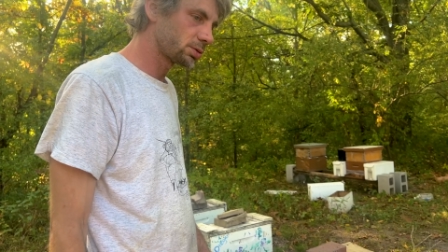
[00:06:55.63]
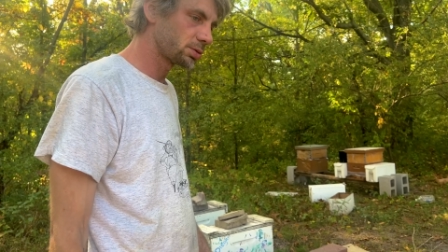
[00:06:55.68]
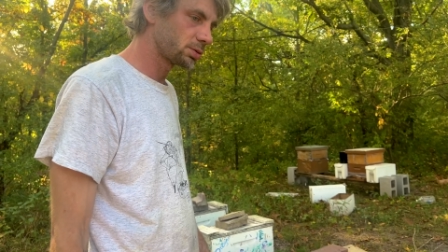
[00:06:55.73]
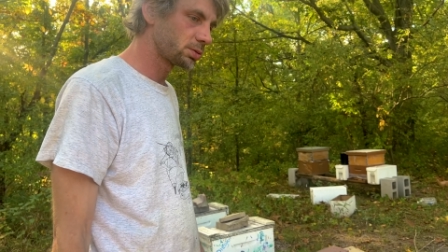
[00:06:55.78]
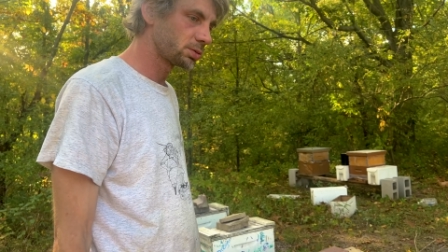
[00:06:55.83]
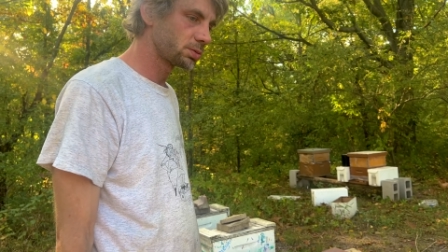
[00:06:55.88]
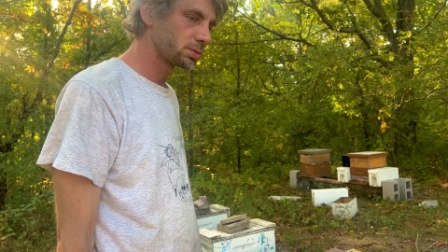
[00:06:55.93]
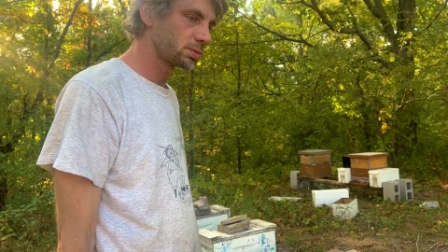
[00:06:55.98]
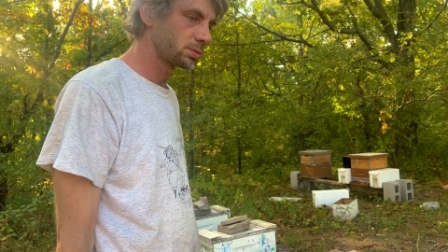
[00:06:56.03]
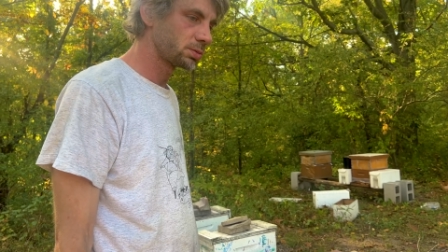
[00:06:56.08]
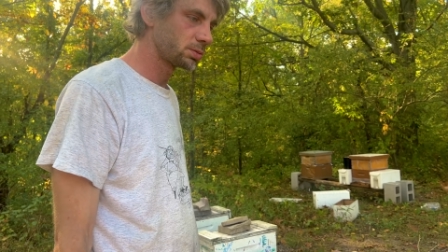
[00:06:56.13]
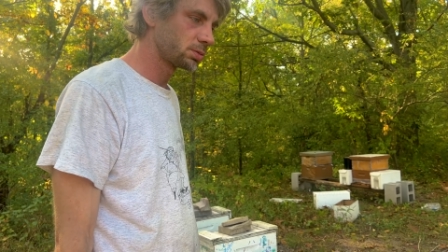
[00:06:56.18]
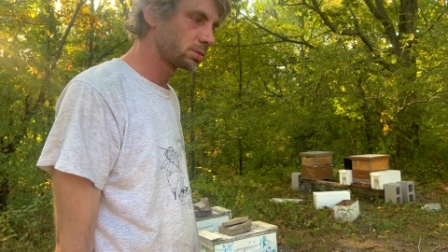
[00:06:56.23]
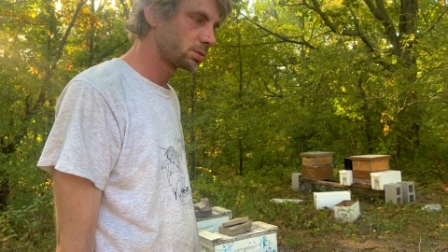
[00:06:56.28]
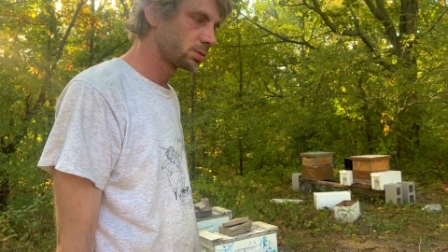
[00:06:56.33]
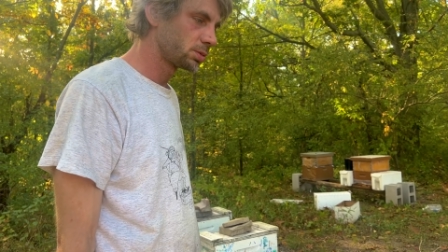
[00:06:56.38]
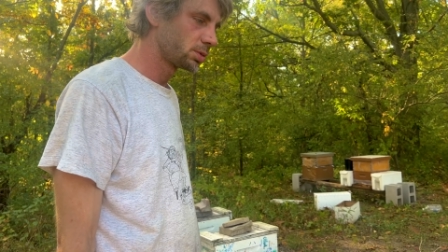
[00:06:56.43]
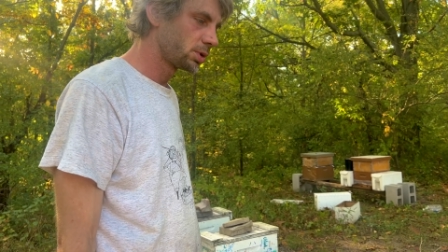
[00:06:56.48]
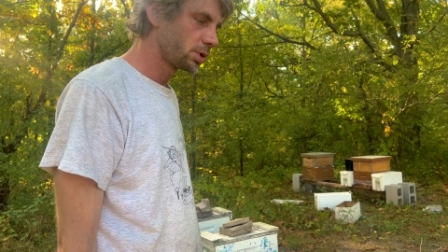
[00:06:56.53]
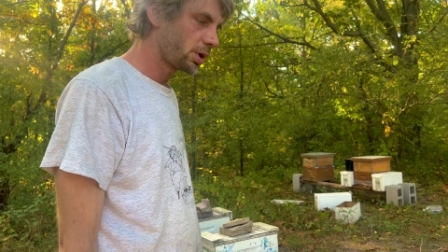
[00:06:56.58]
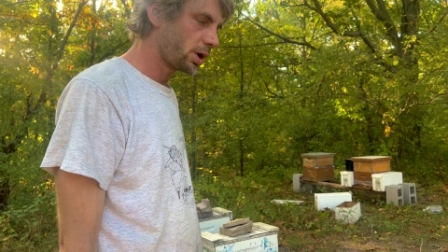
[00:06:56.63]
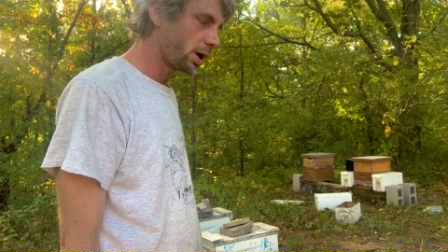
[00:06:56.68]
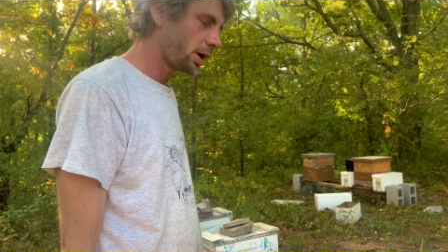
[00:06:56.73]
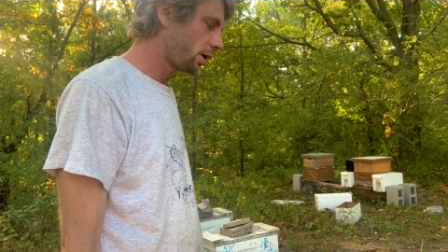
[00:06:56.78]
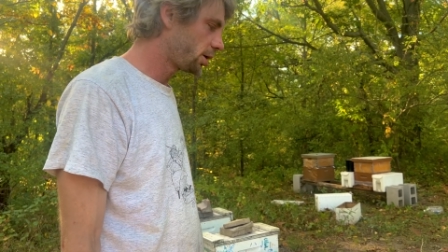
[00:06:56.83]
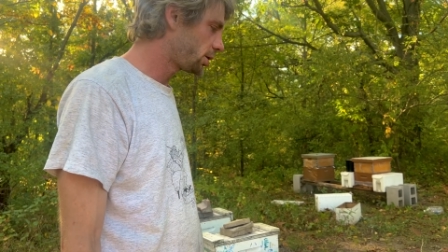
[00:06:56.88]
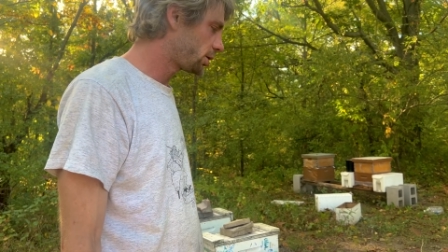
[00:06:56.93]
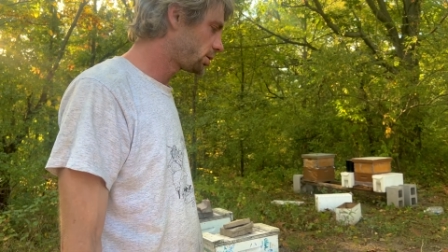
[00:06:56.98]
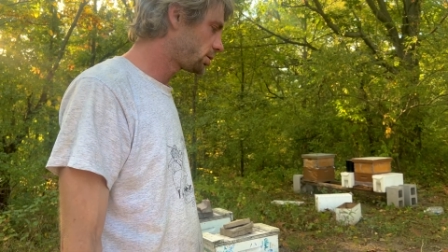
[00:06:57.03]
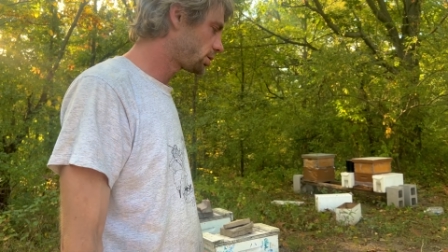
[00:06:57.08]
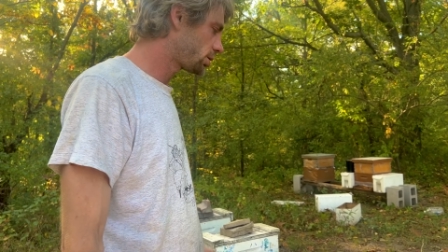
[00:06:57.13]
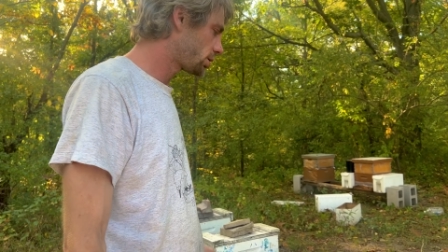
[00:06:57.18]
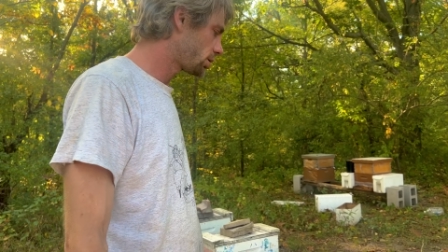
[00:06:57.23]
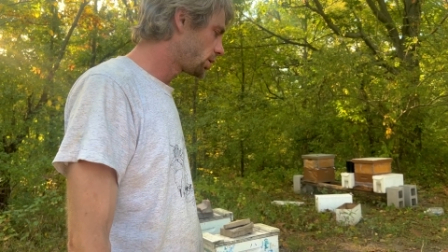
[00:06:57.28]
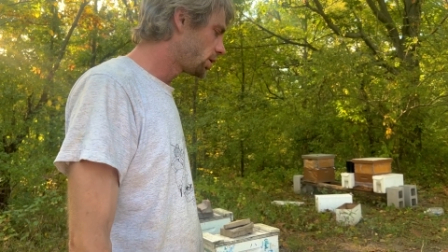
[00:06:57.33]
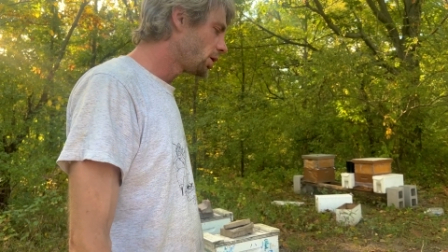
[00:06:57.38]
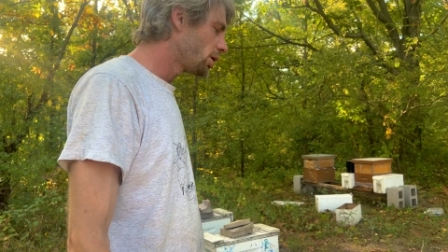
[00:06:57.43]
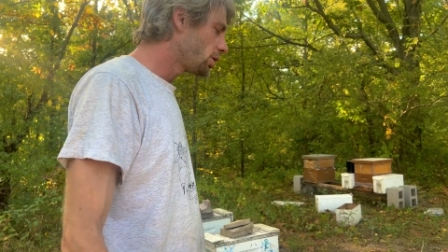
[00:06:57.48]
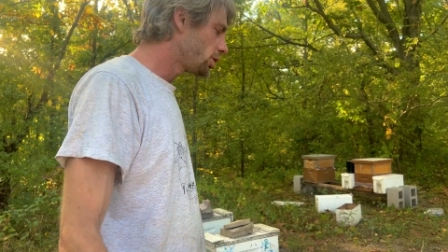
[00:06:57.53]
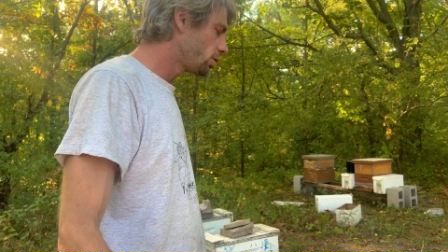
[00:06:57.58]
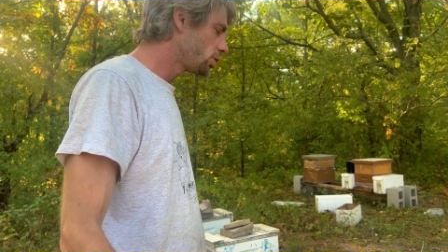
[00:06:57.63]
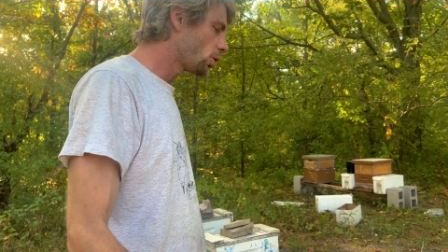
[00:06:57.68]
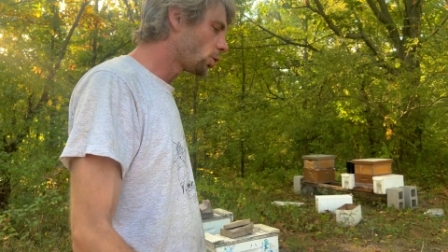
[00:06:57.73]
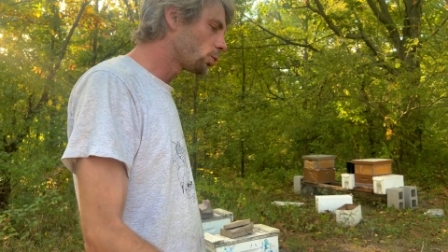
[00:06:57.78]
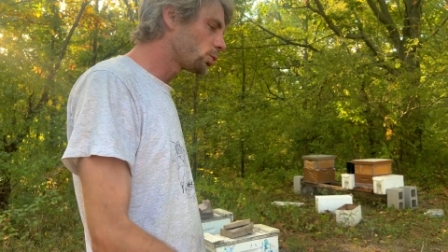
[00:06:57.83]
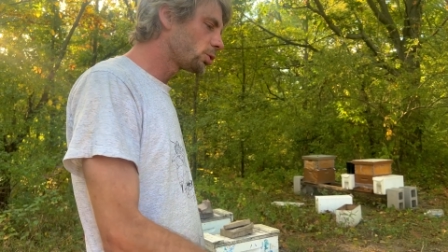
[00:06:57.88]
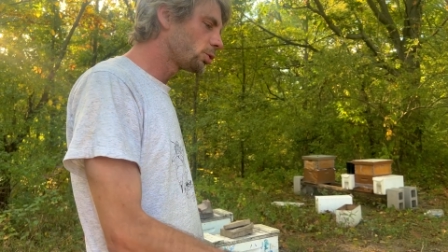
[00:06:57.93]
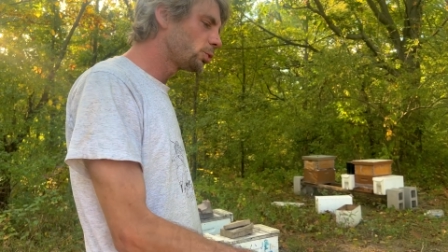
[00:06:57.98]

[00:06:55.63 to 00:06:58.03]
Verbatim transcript: Yep. And exactly. You don't